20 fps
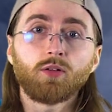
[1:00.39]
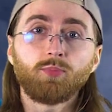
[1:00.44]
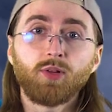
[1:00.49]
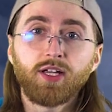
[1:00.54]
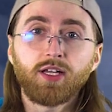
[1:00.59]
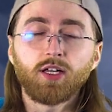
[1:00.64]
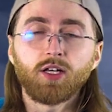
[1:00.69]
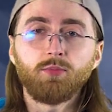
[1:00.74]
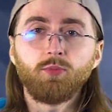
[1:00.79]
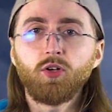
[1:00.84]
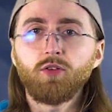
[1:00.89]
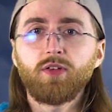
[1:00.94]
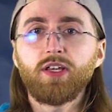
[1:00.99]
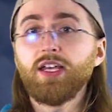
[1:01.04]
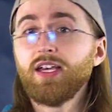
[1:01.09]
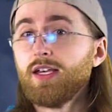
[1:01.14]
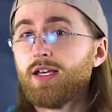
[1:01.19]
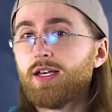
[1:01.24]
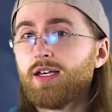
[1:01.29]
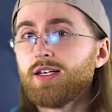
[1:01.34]
playing in a
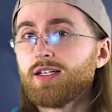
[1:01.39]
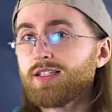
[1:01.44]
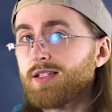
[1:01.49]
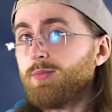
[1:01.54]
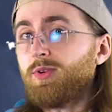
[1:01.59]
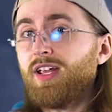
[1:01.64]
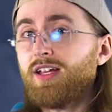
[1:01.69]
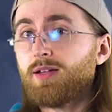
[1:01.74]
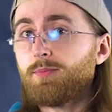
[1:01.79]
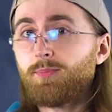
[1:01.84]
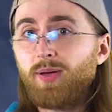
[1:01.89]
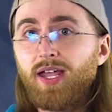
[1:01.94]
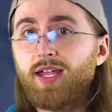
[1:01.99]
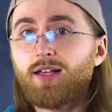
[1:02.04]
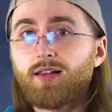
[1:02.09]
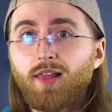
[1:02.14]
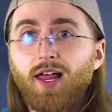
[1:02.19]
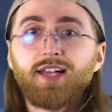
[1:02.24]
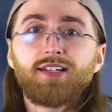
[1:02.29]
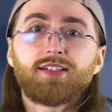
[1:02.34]
movie, someone had to pay
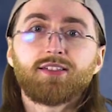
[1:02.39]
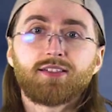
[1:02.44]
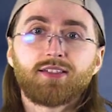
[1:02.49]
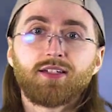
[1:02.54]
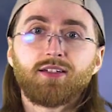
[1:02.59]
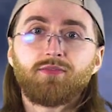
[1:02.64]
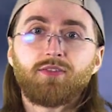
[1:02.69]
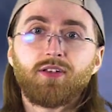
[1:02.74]
a licensing